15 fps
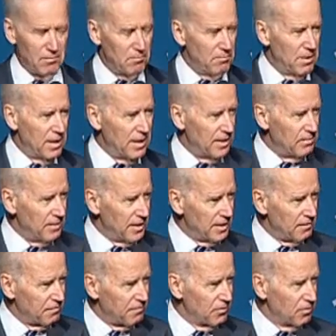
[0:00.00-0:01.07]
Many,
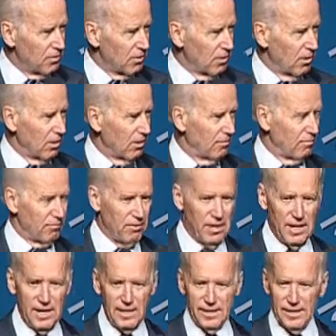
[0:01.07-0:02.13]
many fewer are
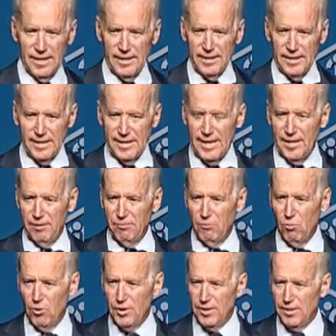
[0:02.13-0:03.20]
afraid that they can't
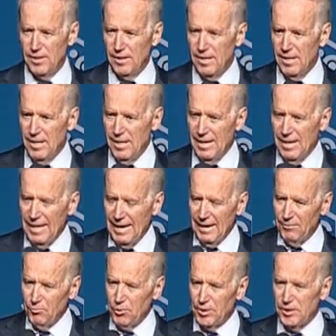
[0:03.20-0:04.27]
afford it,
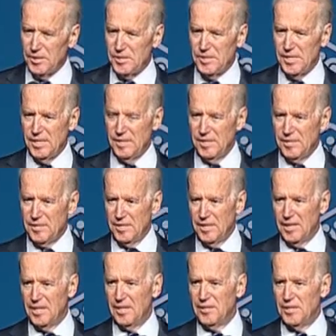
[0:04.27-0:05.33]
and we're going to see this thing
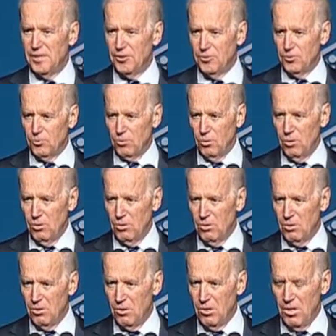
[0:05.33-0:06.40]
continue to roll.
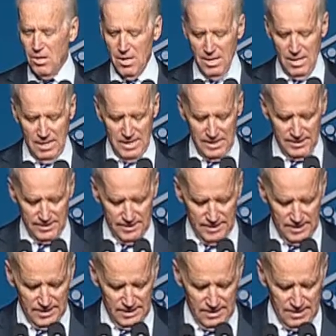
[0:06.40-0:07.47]

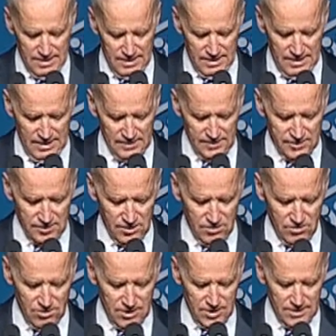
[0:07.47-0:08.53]
And
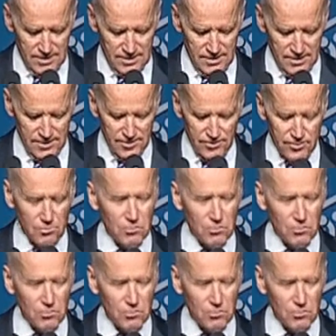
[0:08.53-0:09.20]
so you're the